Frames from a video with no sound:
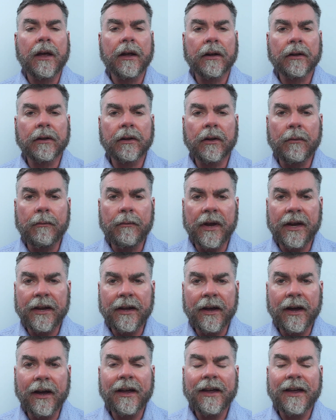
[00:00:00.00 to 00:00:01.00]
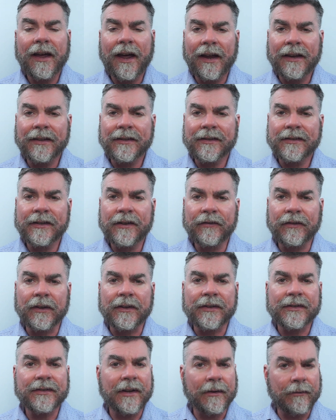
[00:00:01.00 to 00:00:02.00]
chlamydia and
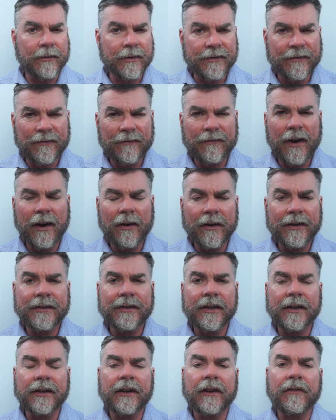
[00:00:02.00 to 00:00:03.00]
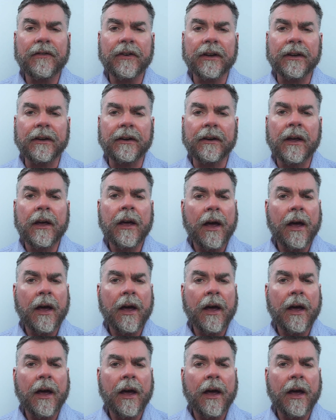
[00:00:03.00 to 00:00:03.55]
syphilis that was very significant,